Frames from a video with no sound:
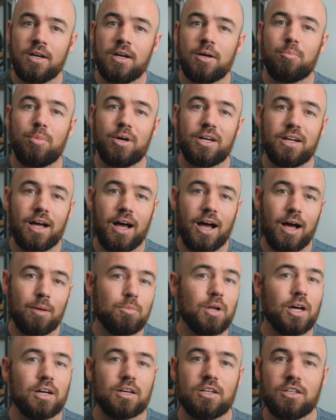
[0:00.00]
but I'm
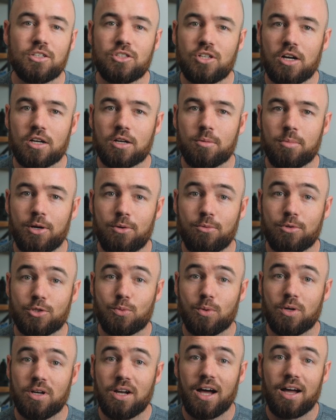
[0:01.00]
not going to talk about which
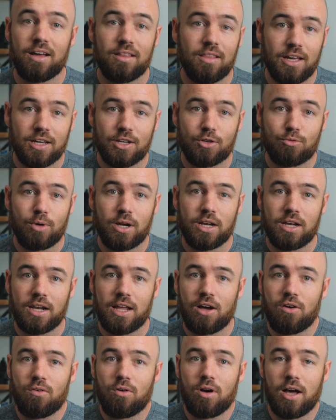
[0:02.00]
one I like right now.